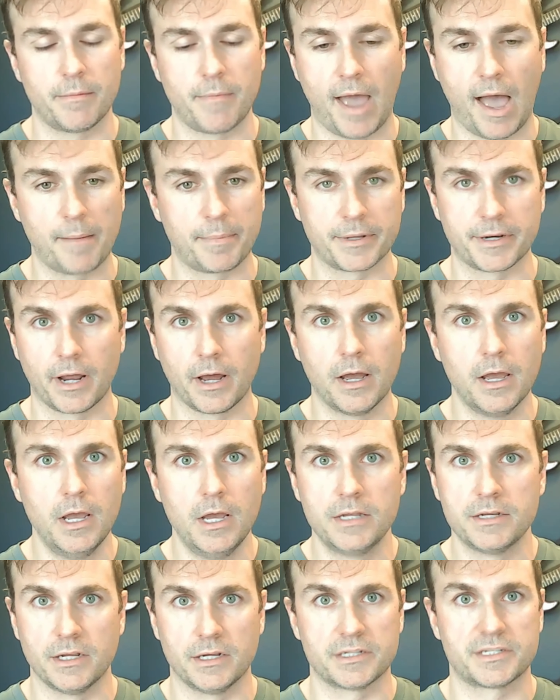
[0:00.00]
I'm happy to
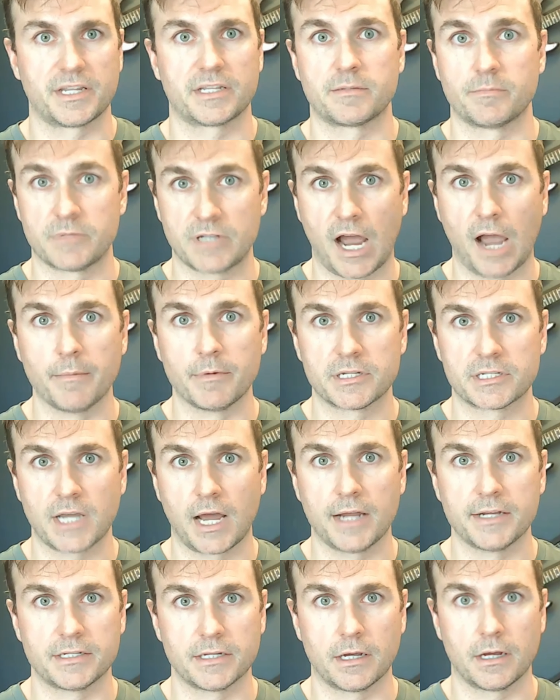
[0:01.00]
set some time
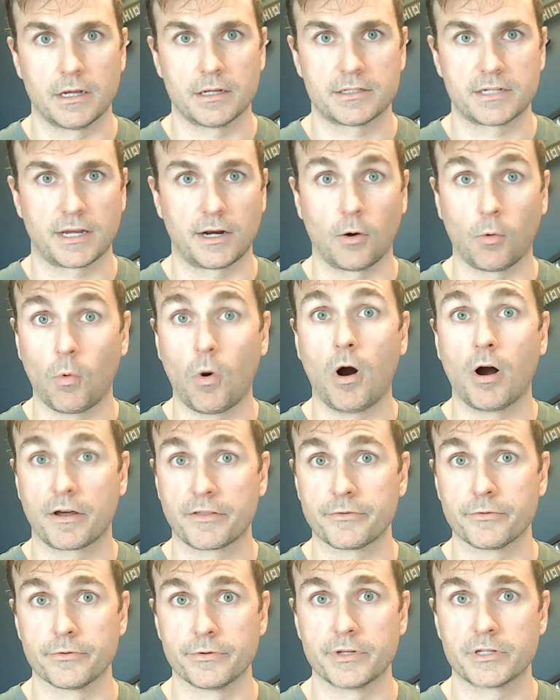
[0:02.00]
aside to kind of
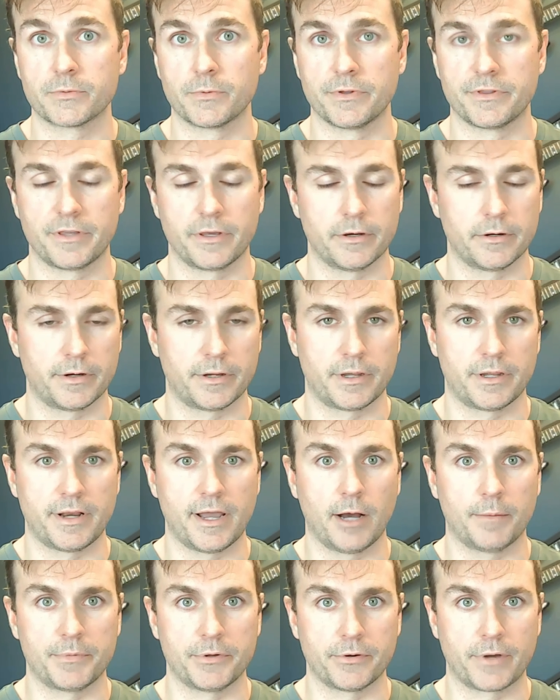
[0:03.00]
walk through this with you and
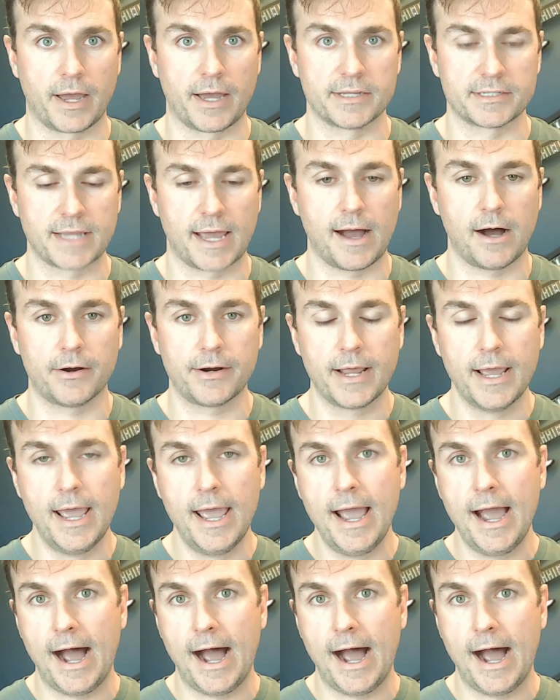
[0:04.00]
help you guys out.